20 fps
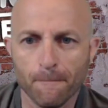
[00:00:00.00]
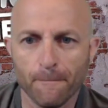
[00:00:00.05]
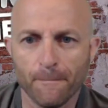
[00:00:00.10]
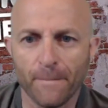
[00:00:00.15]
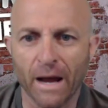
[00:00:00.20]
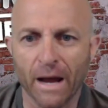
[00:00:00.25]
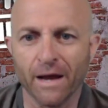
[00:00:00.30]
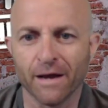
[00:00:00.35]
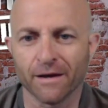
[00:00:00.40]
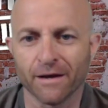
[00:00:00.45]

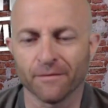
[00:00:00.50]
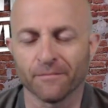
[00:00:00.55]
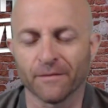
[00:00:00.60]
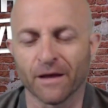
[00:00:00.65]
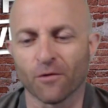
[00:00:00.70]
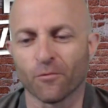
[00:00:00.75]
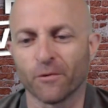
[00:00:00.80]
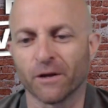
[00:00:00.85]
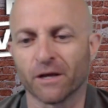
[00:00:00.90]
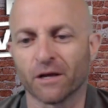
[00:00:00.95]
Bam,
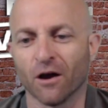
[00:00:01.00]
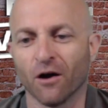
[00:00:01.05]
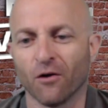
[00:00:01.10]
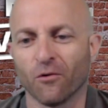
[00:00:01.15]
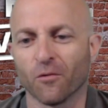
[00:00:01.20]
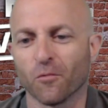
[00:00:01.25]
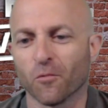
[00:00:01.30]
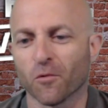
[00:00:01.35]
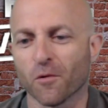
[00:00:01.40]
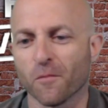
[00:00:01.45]
there we
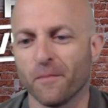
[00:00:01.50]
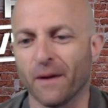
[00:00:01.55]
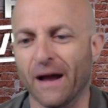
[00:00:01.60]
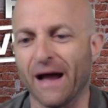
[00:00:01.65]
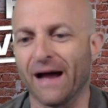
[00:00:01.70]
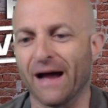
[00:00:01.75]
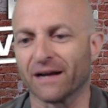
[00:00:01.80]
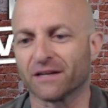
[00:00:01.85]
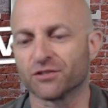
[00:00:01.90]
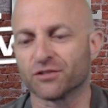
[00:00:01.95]
go, and we're
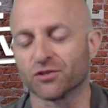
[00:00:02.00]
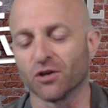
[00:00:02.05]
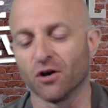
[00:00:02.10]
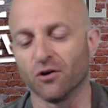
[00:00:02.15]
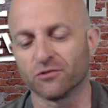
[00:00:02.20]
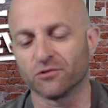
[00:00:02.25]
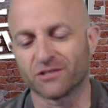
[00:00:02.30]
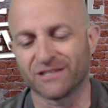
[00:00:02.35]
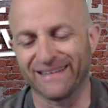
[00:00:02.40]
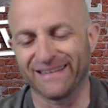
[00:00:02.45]
back.
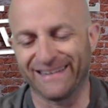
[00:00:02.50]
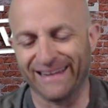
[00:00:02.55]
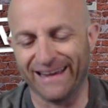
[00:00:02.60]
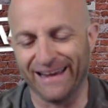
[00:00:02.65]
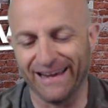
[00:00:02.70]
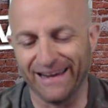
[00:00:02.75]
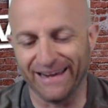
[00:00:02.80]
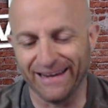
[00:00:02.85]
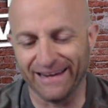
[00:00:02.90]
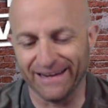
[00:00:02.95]
So
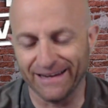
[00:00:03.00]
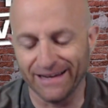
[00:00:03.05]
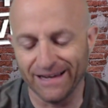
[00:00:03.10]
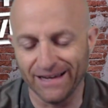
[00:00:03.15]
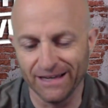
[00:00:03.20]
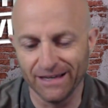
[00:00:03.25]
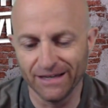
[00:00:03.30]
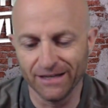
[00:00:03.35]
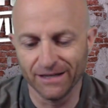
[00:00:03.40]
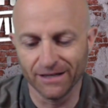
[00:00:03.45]
today
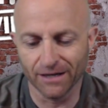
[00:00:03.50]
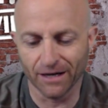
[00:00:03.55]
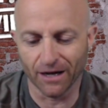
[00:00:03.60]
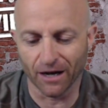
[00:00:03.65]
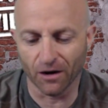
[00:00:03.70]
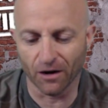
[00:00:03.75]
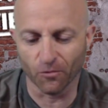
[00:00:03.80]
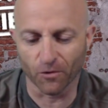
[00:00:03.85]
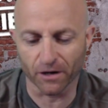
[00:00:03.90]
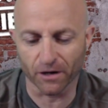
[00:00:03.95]

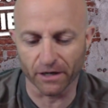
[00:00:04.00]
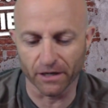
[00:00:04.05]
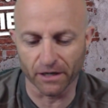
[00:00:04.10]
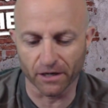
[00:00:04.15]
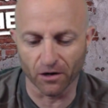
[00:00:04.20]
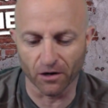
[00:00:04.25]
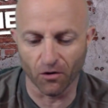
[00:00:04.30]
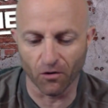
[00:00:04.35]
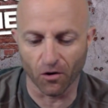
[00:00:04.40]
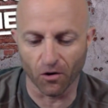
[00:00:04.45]
we're going to
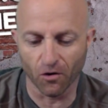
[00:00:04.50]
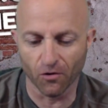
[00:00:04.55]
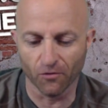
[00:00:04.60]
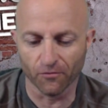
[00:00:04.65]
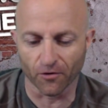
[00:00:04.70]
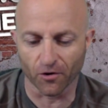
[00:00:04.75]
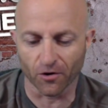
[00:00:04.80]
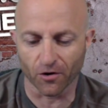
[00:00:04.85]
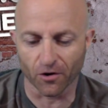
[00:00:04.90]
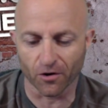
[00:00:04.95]
go
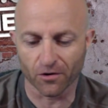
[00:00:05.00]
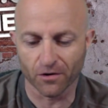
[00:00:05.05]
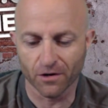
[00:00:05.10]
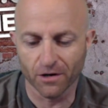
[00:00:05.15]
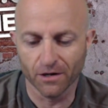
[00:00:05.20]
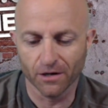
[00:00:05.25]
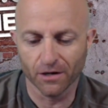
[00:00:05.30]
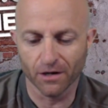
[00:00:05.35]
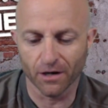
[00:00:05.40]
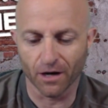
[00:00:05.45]
over
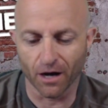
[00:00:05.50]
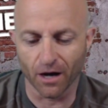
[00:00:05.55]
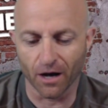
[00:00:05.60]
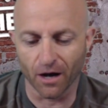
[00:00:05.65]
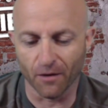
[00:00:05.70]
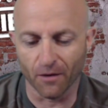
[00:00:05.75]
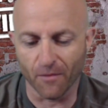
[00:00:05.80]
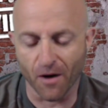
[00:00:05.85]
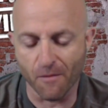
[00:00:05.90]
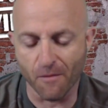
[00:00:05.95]

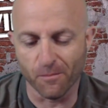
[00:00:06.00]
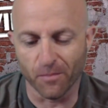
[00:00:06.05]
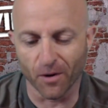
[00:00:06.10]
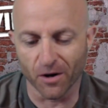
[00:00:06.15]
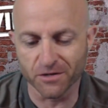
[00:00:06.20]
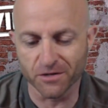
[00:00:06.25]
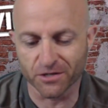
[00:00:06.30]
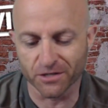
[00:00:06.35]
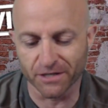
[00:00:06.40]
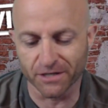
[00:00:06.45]
a
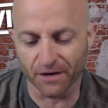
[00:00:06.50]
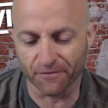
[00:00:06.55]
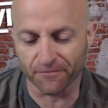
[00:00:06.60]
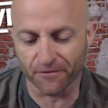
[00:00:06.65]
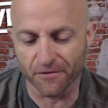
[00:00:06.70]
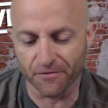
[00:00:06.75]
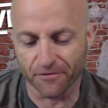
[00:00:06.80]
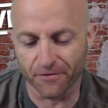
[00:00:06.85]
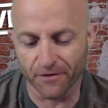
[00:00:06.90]
bunch of different